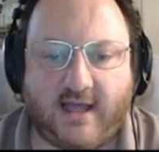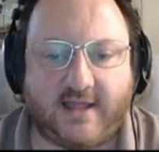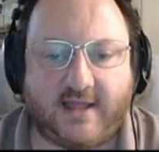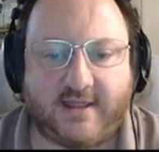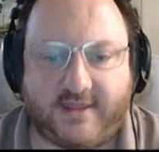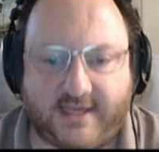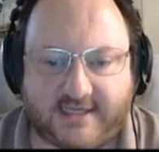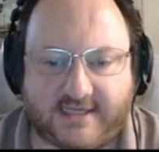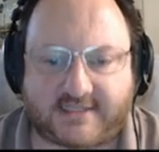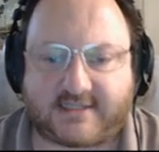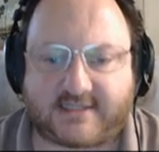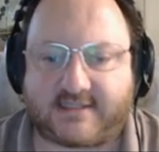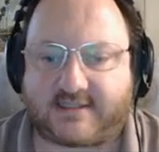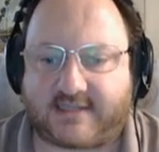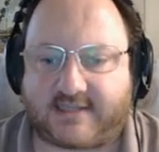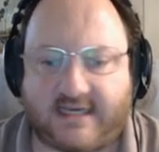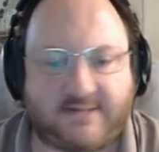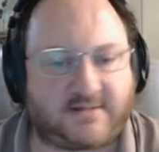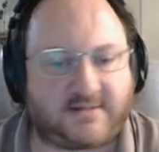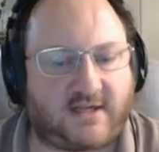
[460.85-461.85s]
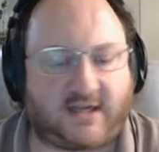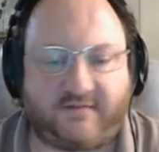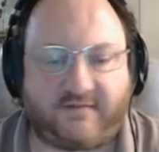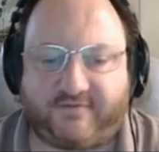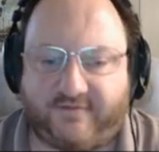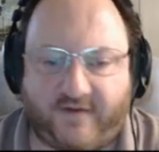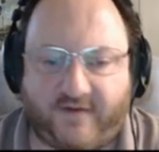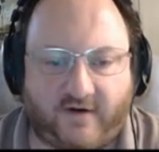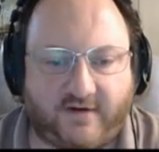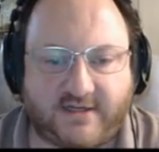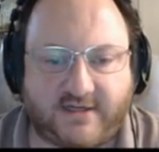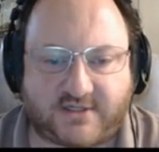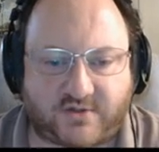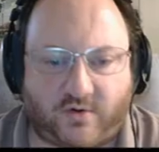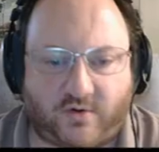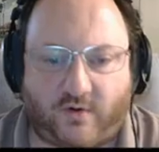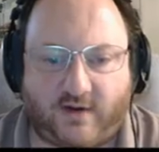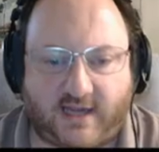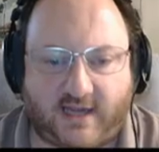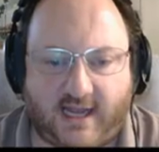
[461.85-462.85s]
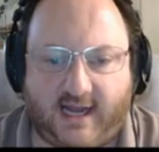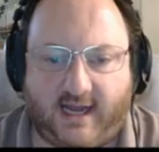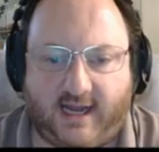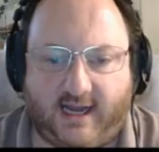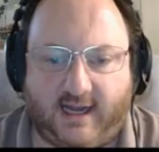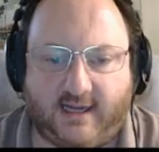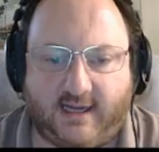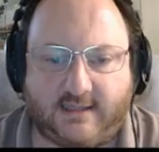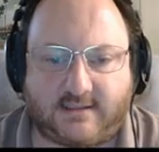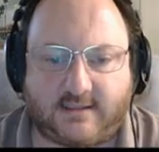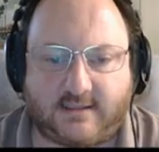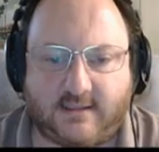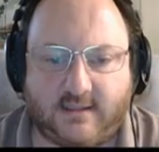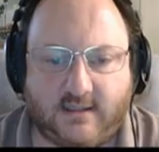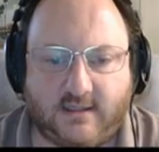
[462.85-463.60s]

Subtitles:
this seems like a very strong card.